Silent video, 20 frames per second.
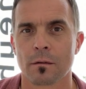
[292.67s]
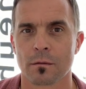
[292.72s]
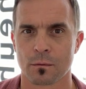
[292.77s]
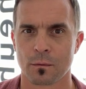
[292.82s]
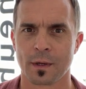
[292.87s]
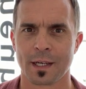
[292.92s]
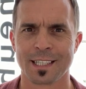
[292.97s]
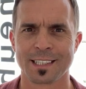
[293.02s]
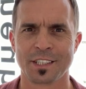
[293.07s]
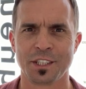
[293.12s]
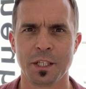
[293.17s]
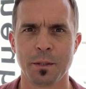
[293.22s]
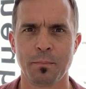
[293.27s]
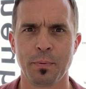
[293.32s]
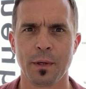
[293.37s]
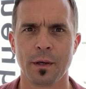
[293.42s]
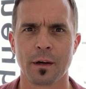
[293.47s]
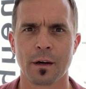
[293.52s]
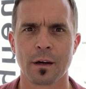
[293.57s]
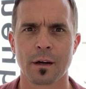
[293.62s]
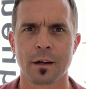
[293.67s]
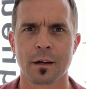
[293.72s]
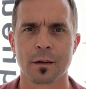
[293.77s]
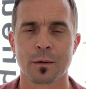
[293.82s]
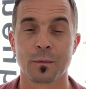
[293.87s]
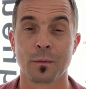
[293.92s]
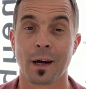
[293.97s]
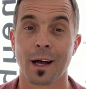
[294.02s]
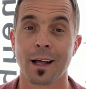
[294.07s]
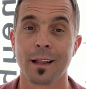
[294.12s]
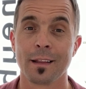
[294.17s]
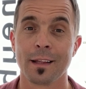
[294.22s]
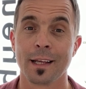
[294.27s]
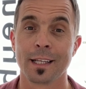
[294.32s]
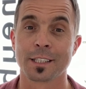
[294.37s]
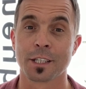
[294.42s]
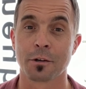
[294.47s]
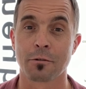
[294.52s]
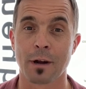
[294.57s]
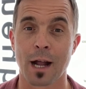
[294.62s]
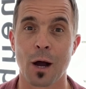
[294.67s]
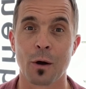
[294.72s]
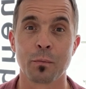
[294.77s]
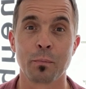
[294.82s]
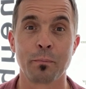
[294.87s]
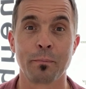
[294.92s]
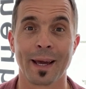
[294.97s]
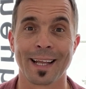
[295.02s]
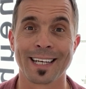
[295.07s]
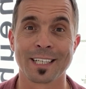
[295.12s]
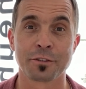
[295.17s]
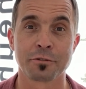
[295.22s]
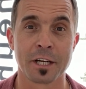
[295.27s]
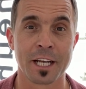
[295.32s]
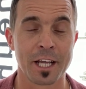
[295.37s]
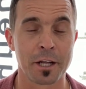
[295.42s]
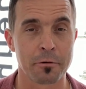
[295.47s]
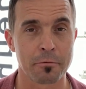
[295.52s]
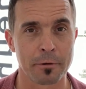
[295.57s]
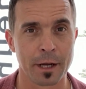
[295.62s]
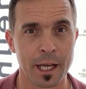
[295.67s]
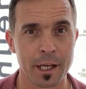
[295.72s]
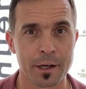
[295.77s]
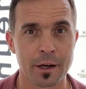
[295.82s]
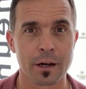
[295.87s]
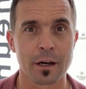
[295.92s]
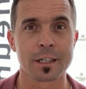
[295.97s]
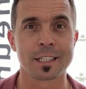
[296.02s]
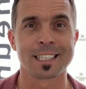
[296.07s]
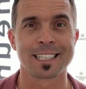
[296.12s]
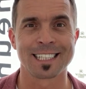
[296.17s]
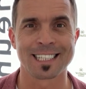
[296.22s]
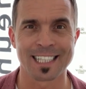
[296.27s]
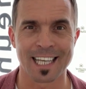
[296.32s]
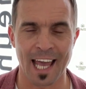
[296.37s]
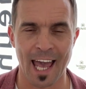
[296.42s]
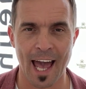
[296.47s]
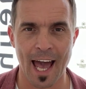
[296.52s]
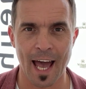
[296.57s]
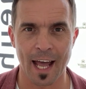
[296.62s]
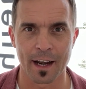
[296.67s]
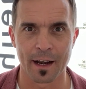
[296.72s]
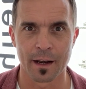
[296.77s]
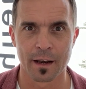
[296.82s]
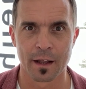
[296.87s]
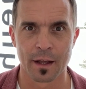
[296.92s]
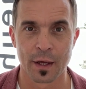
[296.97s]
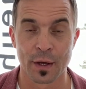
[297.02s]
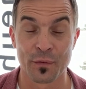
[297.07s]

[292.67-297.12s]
What is GPR? Well, it's a ground penetrating radar scan.